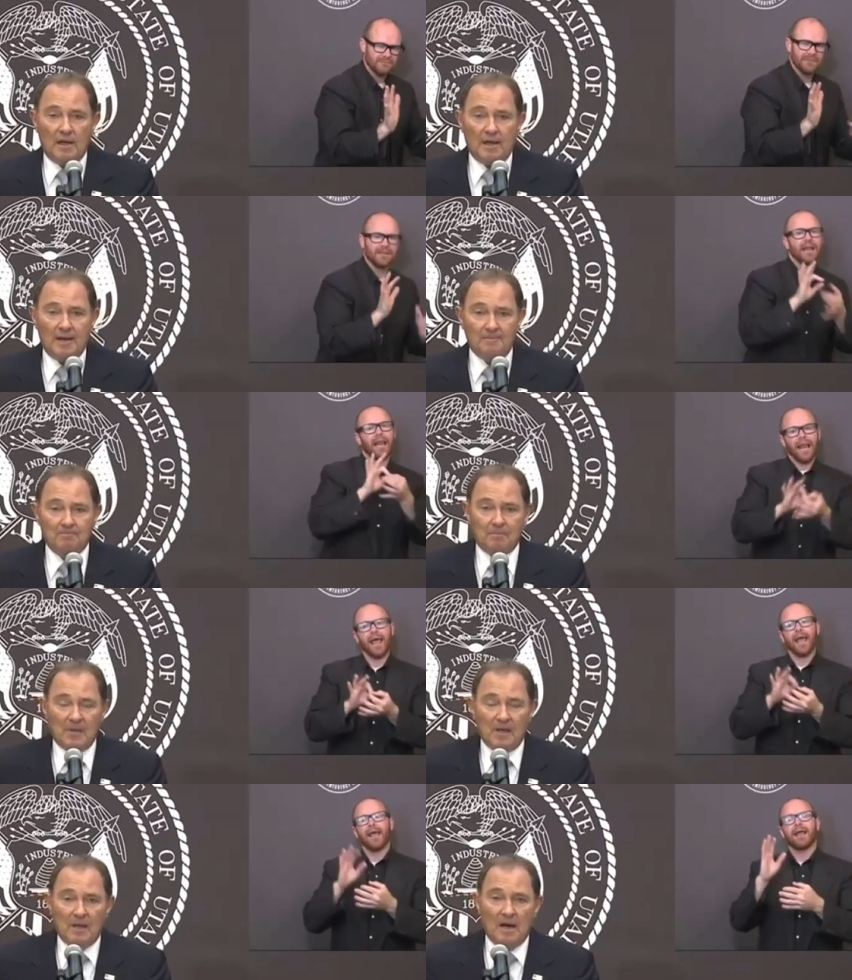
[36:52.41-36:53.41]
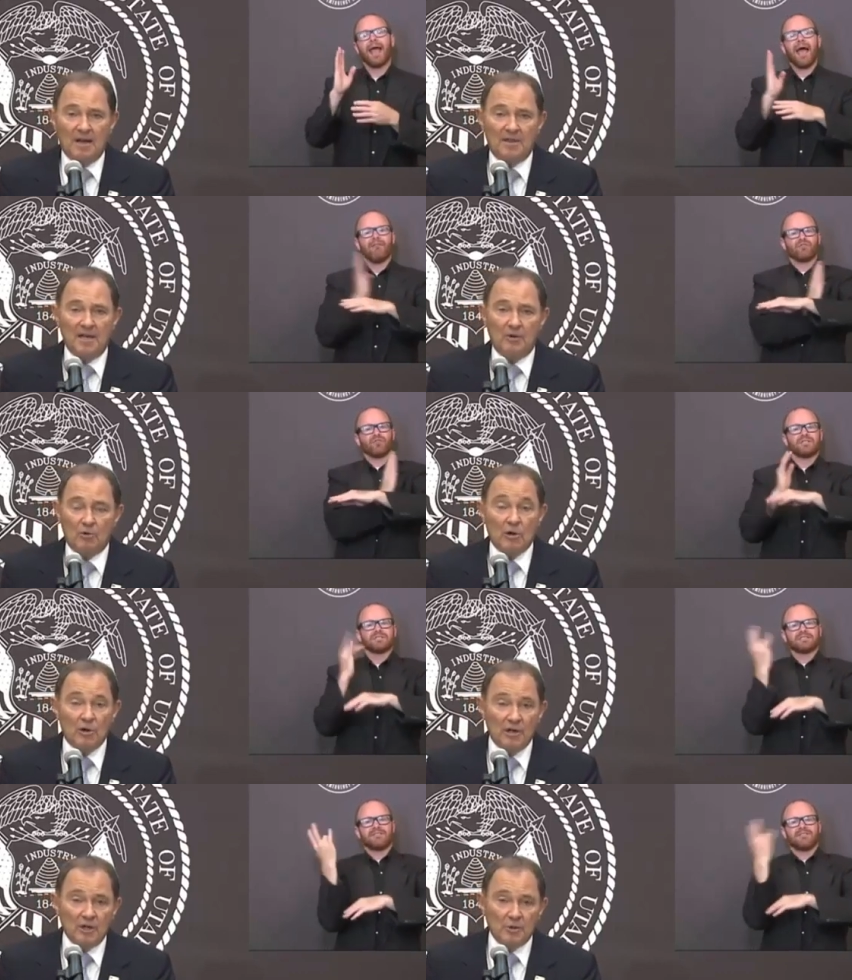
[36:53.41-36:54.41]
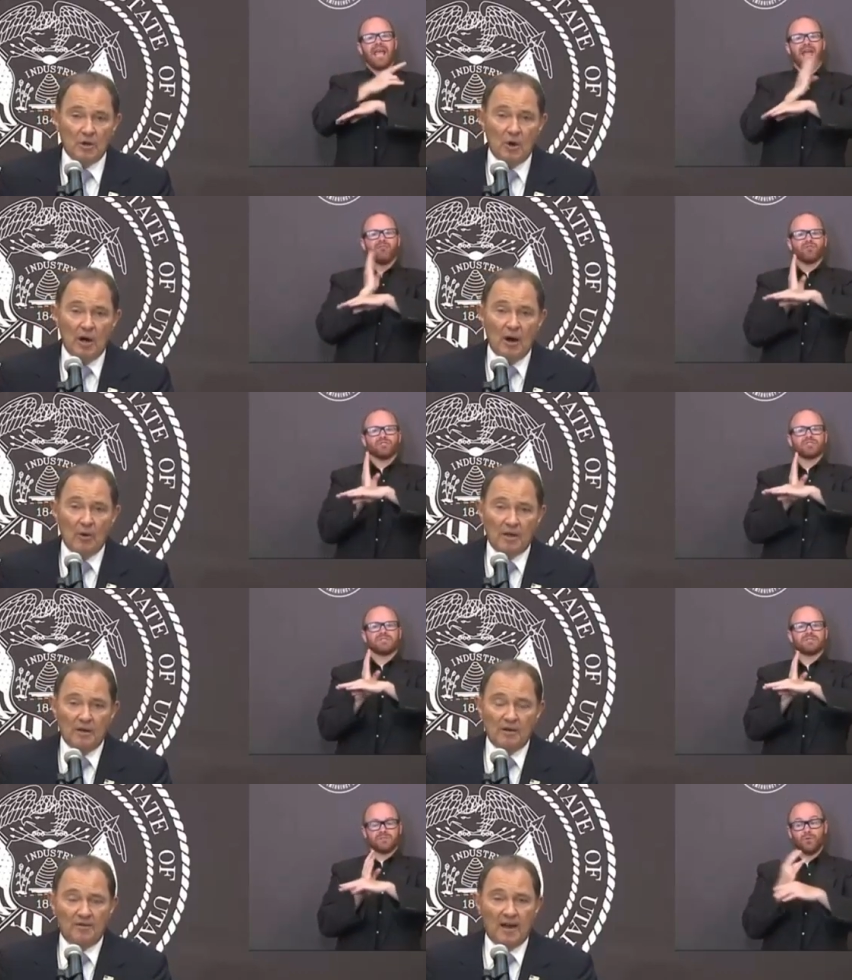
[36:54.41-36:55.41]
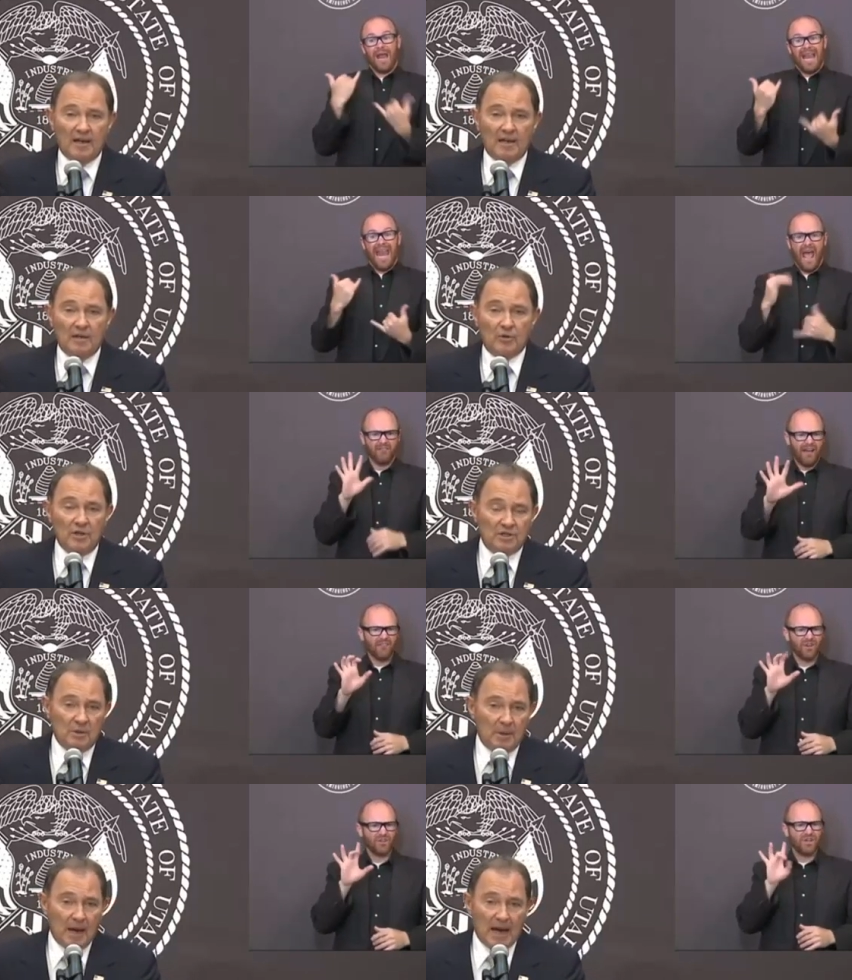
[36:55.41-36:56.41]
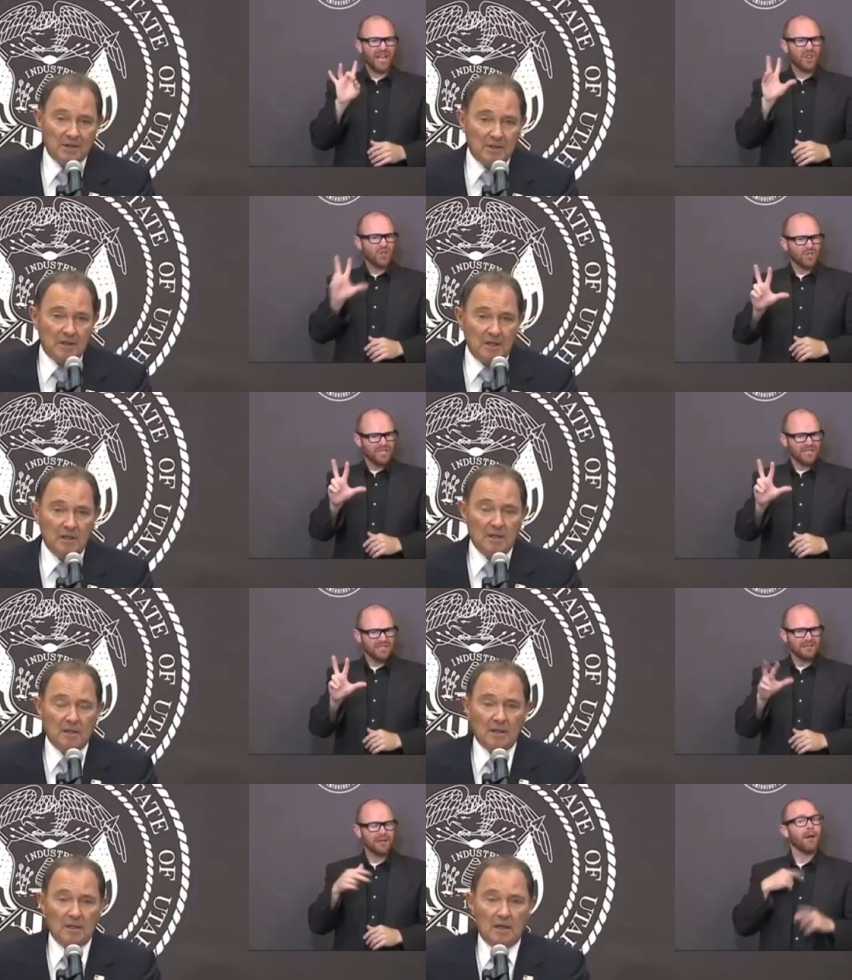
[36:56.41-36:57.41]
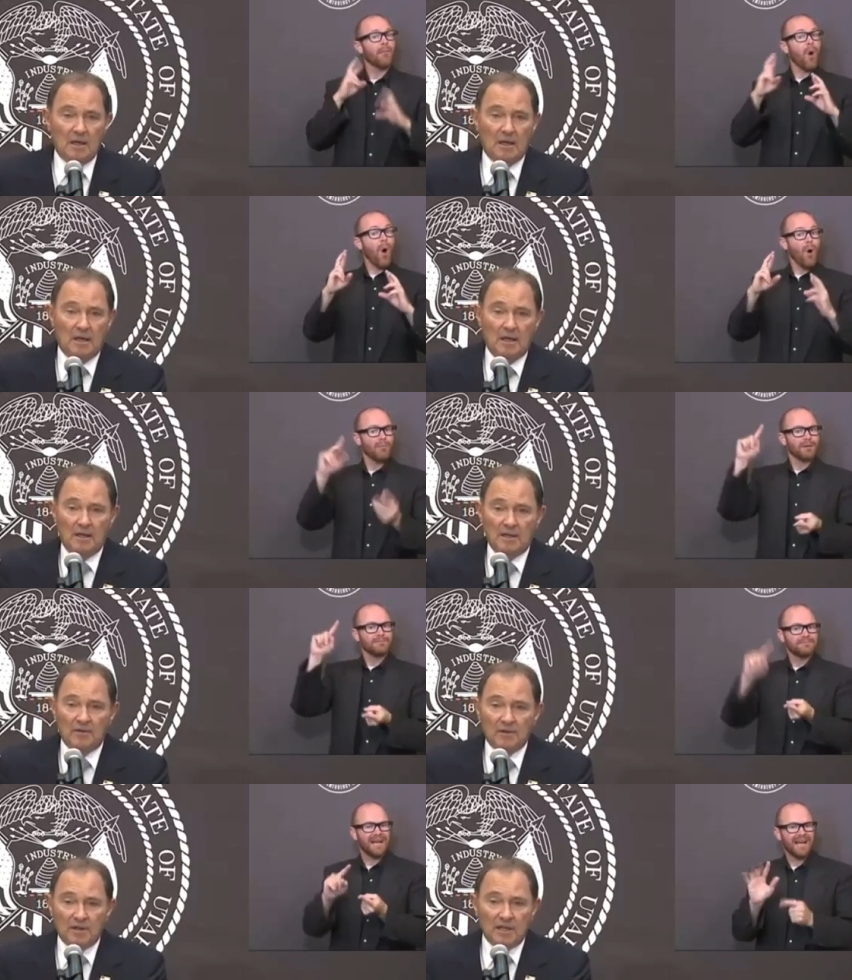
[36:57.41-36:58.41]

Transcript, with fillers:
Speaker 1: Um, I think we're learning as we go how we can in fact increase capacity uh, and different